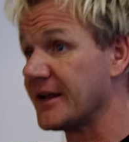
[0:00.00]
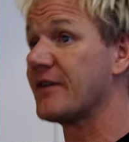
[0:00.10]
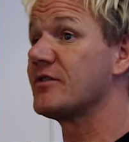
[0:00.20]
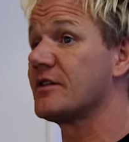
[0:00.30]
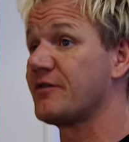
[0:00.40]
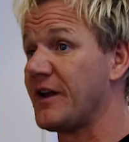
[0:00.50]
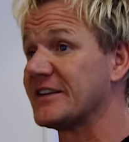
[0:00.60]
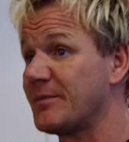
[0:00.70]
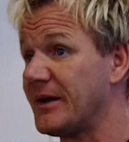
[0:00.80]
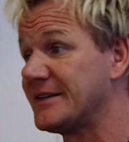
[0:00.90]
I give you the
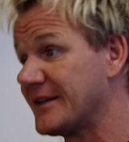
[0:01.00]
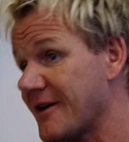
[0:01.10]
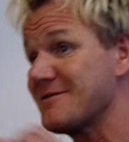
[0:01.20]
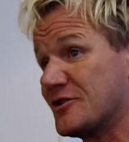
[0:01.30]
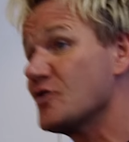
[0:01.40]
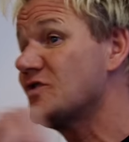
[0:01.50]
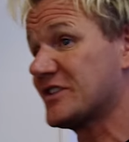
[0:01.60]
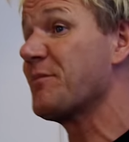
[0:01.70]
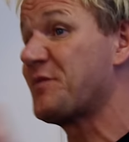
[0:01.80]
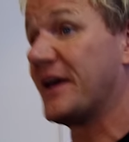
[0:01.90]
flexibility to go and do
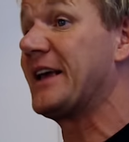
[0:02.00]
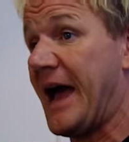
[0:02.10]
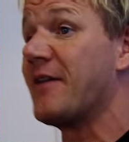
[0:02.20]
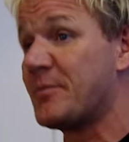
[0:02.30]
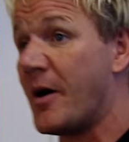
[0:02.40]
something out the